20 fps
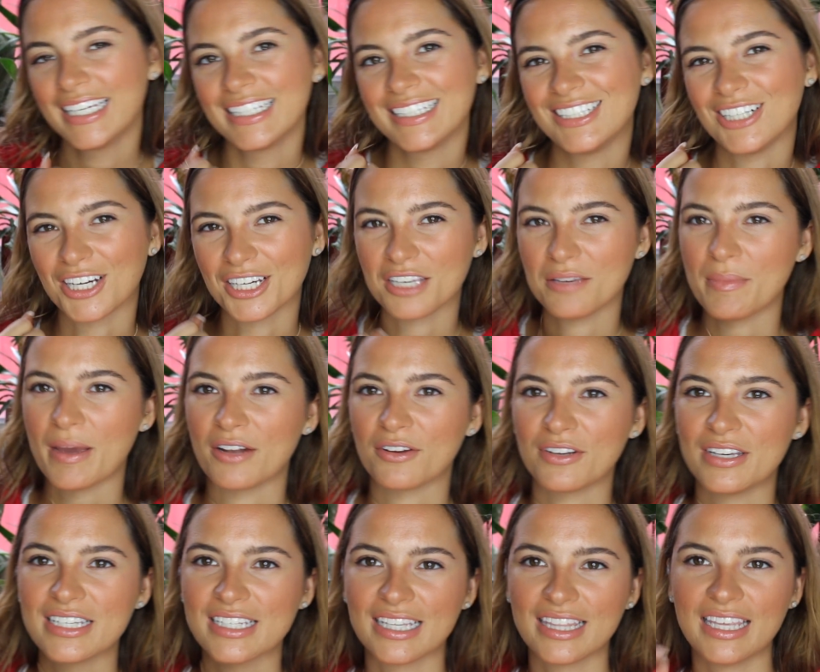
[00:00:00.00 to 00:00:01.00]

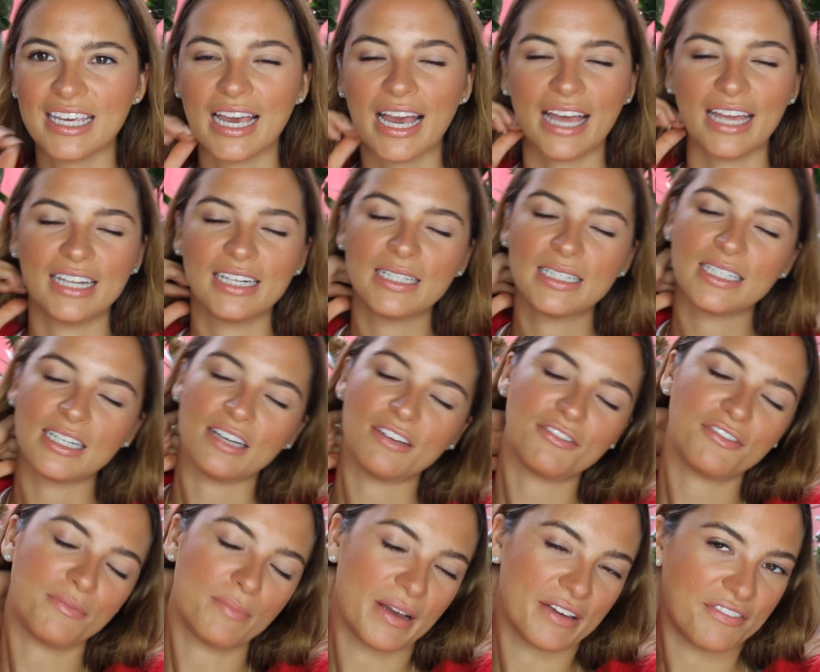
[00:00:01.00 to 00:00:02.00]
documentaries at the end
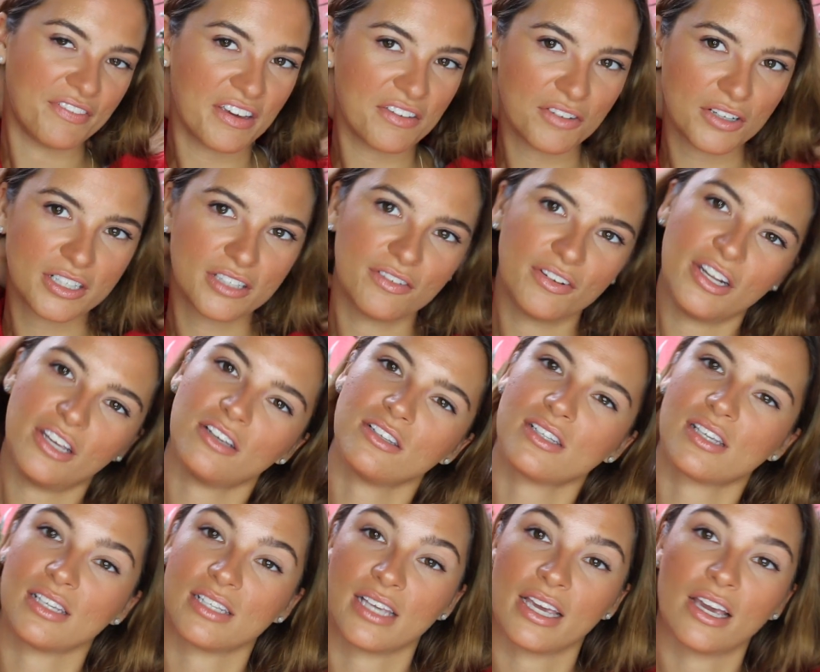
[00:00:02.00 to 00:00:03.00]
of my favorites videos
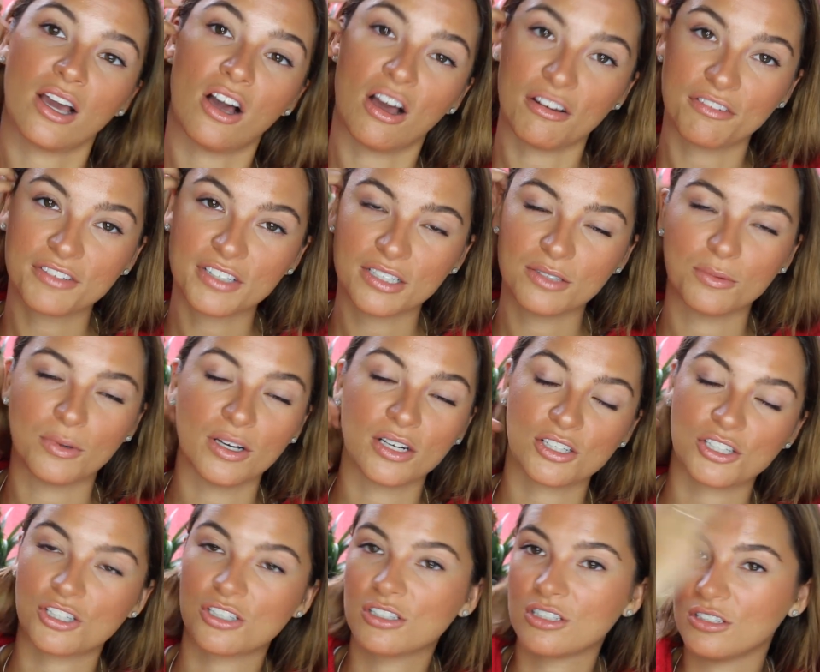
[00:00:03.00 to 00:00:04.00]
because I often
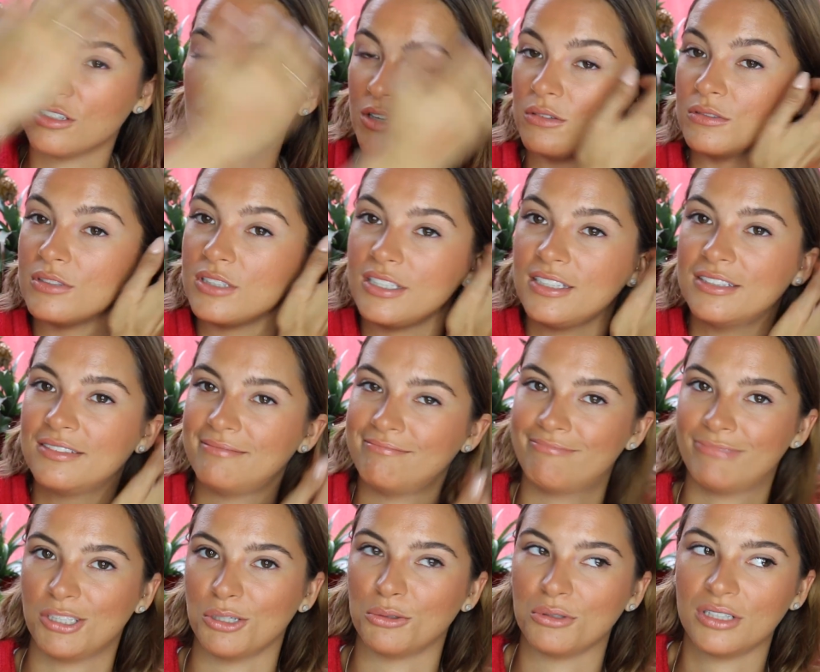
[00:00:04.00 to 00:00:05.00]
watch
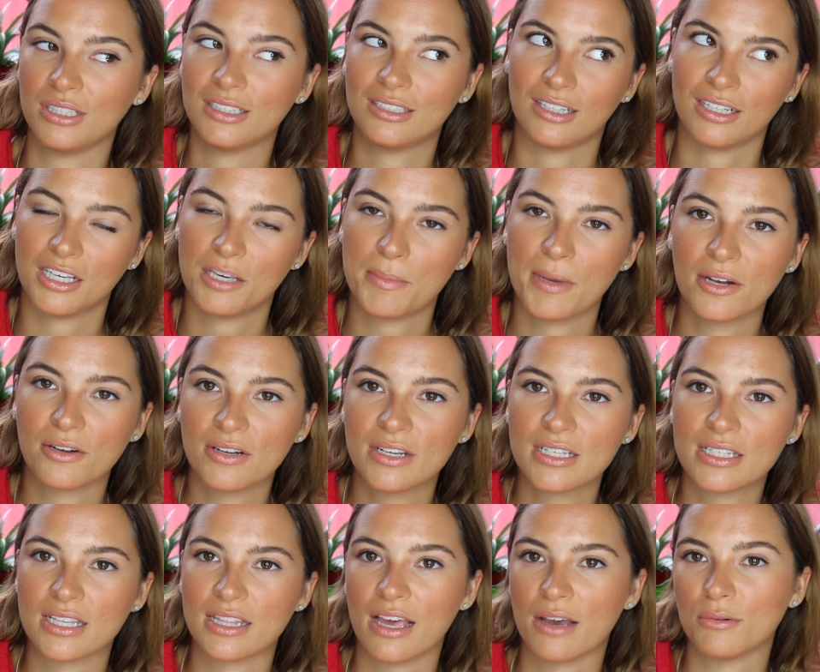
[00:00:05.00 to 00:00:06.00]
solely
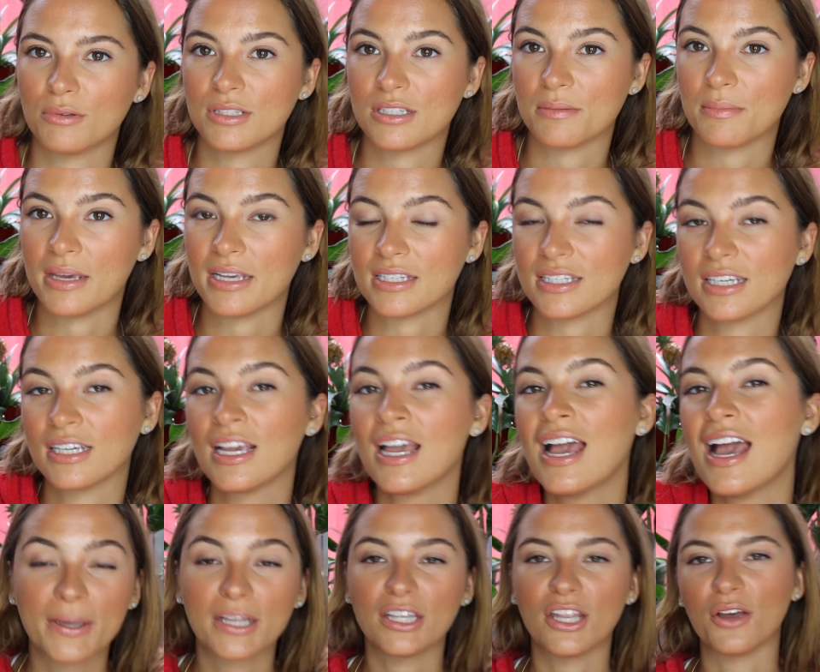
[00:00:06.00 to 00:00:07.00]
documentaries, and that one's amazing.
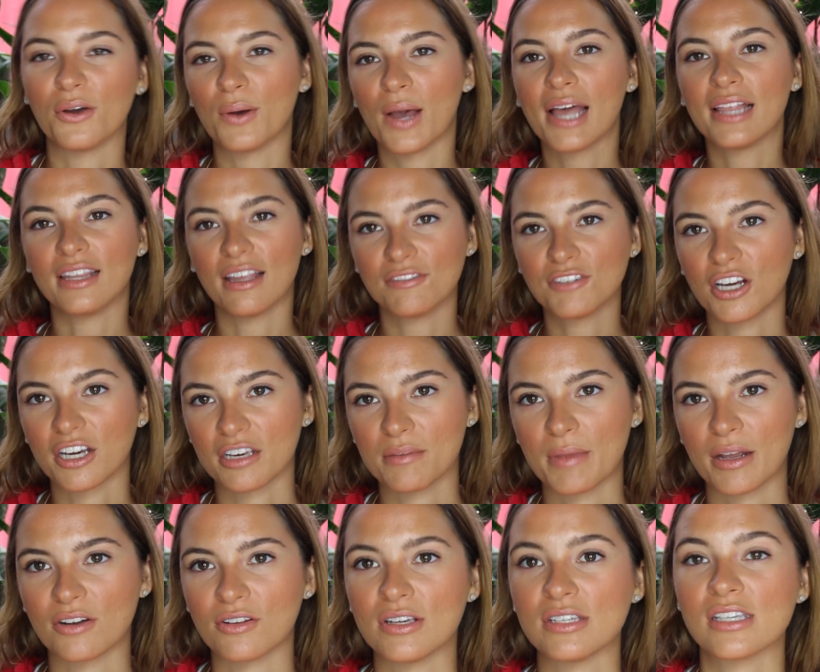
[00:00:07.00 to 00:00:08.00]
But no, I love
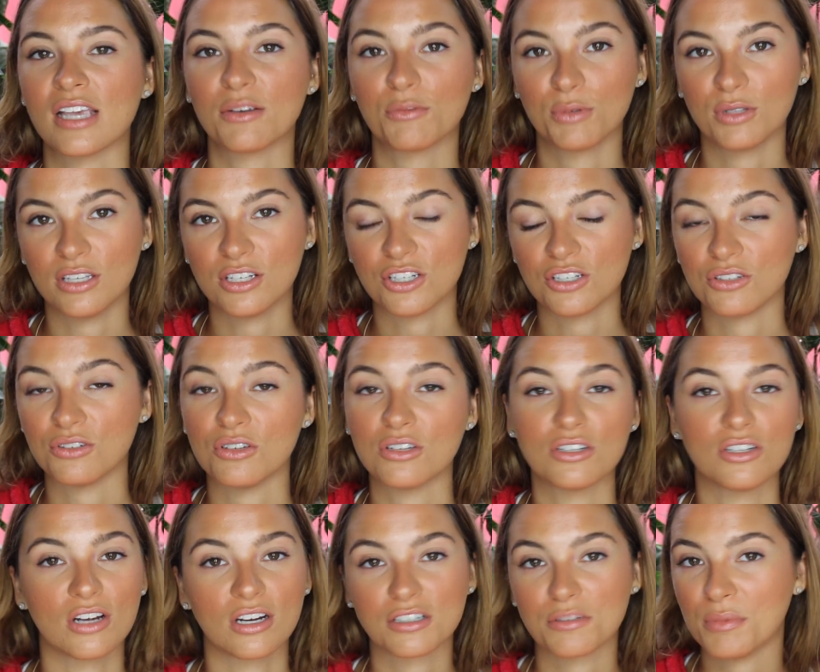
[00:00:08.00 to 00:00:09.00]
documentaries. I really do. You
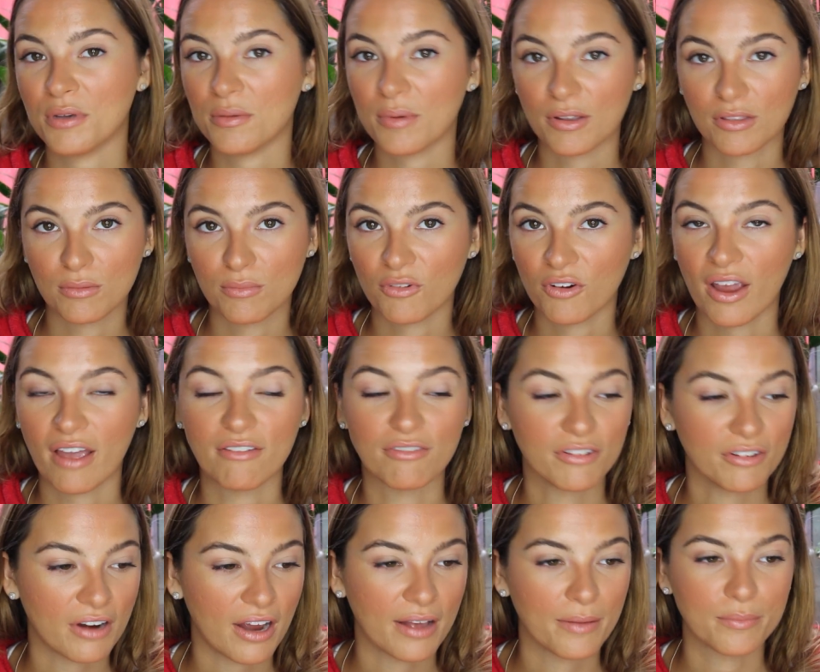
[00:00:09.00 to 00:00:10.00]
can talk to me about them
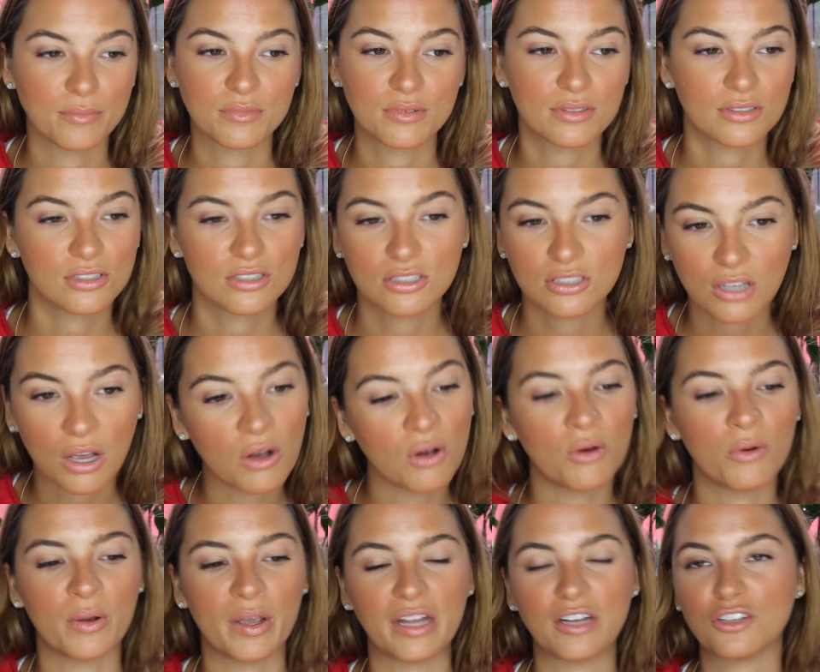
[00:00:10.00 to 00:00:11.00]
forever. I'm
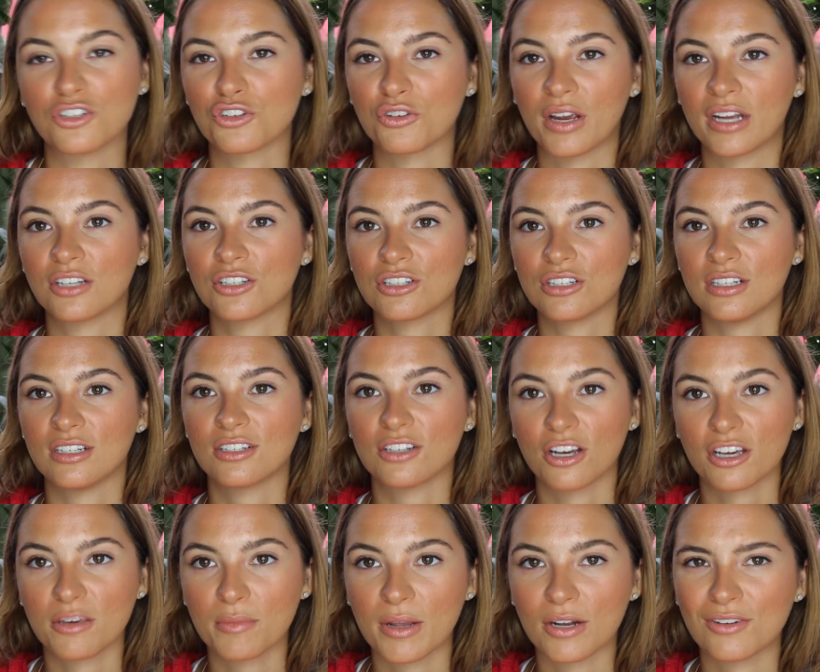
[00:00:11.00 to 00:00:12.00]
so entrenched in
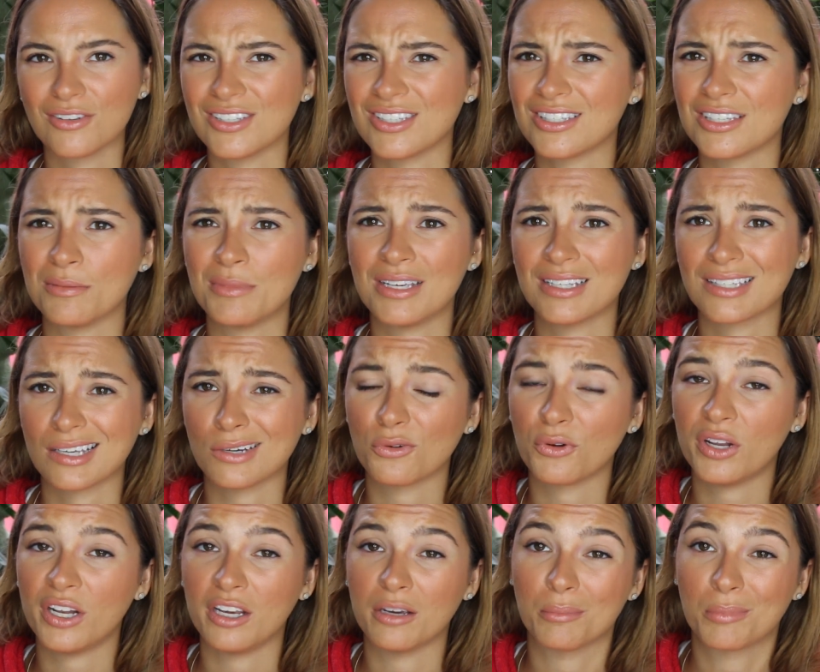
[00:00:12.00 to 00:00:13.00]
documentaries. To me, it's like
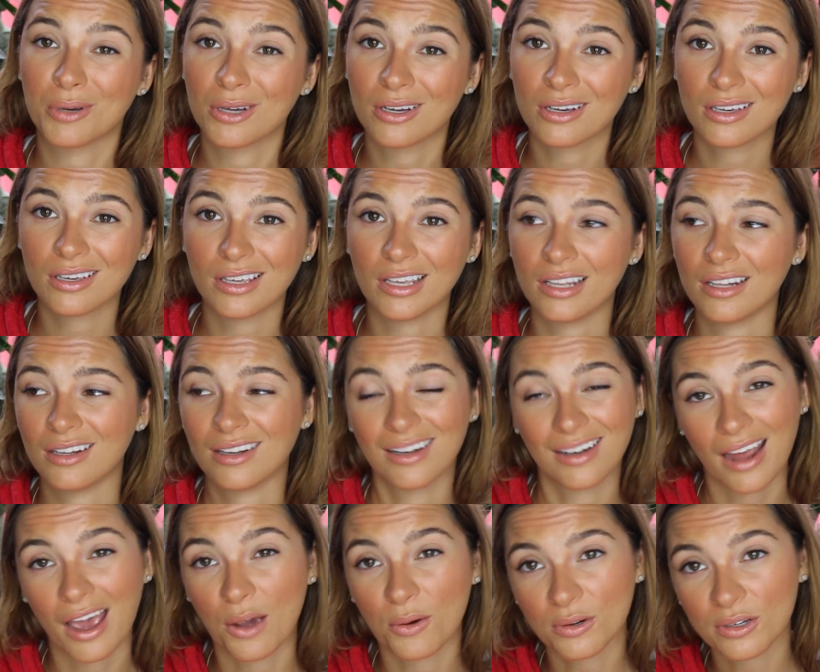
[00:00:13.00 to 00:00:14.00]
reading a book in
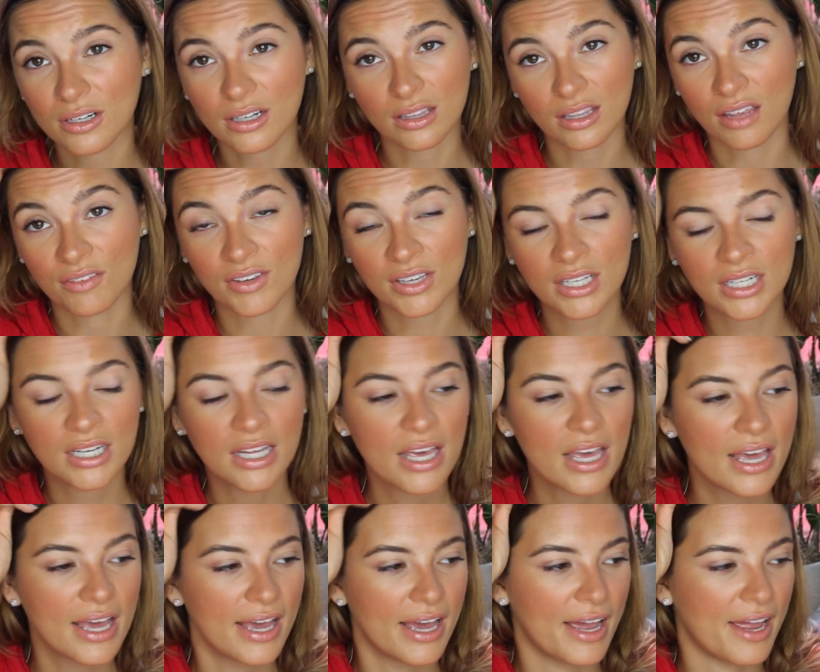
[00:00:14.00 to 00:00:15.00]
an hour. I love it.
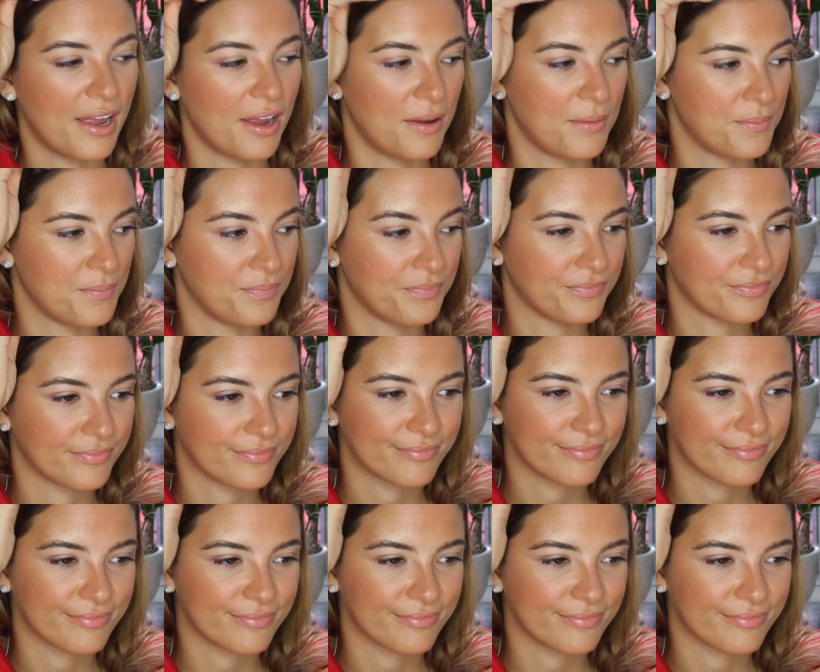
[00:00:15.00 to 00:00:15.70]
The